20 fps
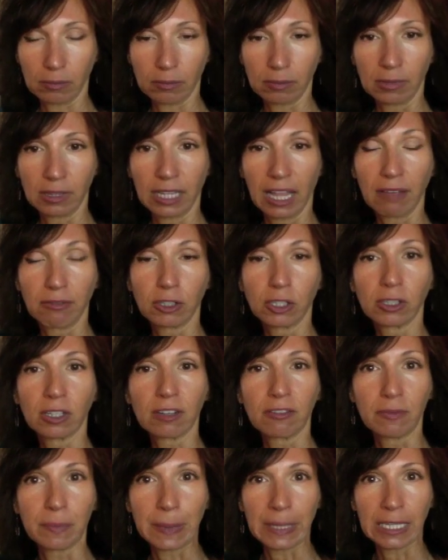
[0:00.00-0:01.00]
level
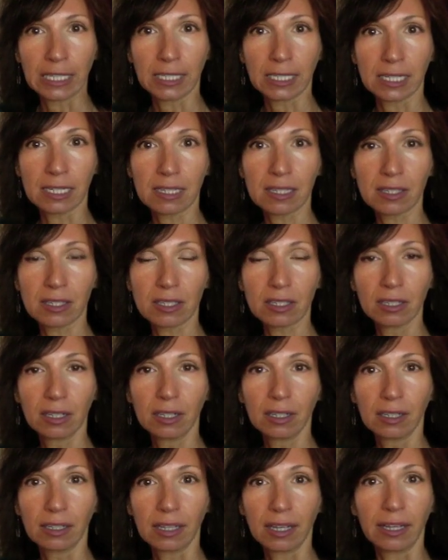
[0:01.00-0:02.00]
of beingness.
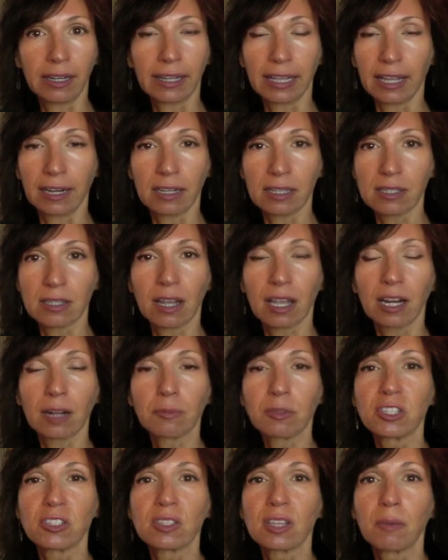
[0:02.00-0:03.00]
And again, it's not
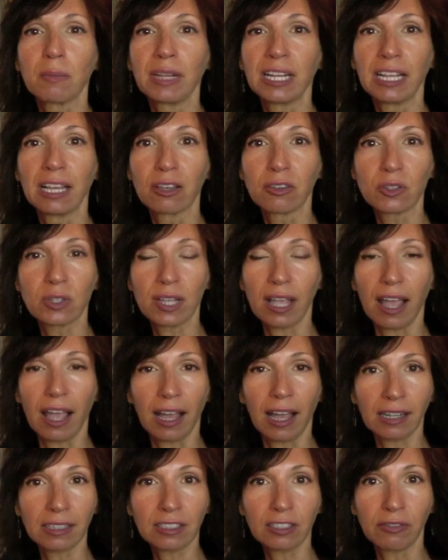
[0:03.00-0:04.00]
up to somebody else to
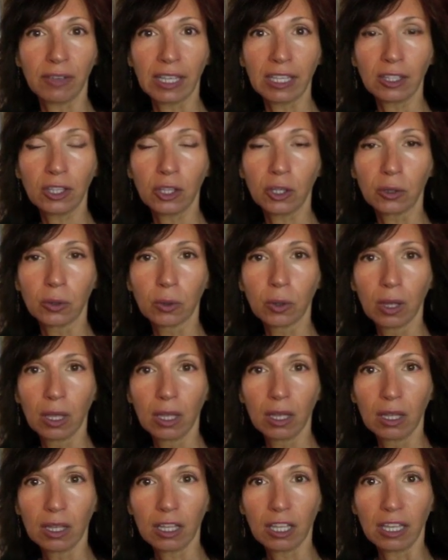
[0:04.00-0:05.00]
activate you.
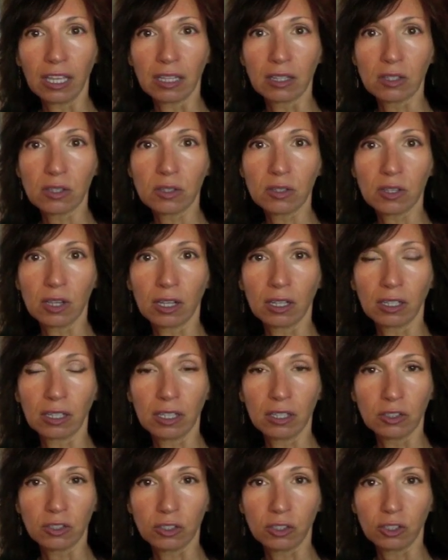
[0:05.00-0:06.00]
It's, uh,
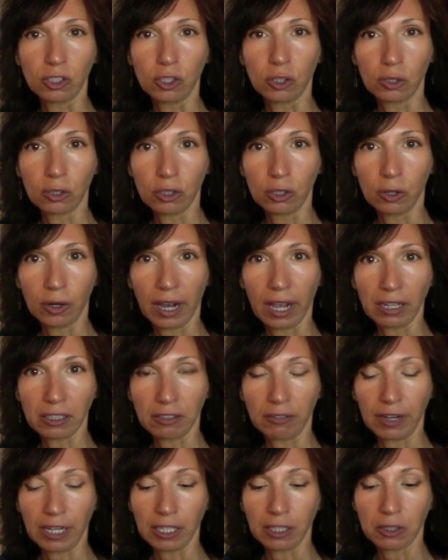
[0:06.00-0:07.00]
it's you're, you're
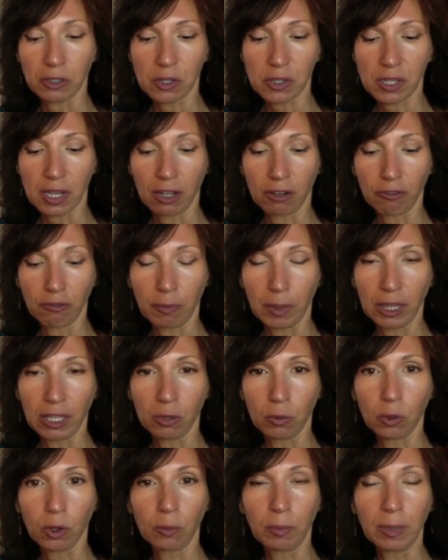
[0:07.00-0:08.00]
activating yourself, but there will